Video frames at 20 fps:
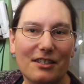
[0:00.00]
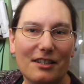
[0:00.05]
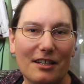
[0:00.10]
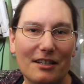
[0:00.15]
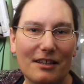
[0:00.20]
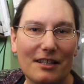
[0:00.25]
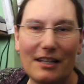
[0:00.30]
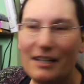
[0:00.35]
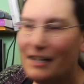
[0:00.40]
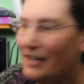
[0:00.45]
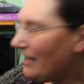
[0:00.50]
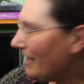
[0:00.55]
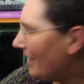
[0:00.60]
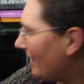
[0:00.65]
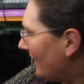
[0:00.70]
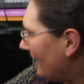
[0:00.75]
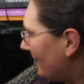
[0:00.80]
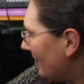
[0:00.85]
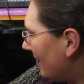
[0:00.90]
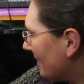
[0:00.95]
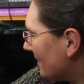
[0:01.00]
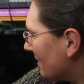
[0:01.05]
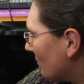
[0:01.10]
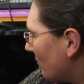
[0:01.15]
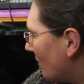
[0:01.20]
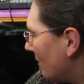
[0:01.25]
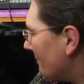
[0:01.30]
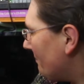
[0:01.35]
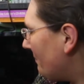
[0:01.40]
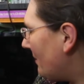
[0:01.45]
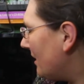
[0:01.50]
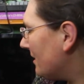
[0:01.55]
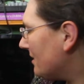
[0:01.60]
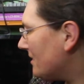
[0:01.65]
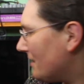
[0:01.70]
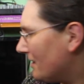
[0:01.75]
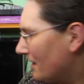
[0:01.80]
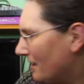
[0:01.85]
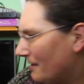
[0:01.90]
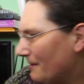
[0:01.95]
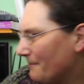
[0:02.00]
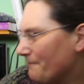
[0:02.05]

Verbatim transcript: than the uh, last one, but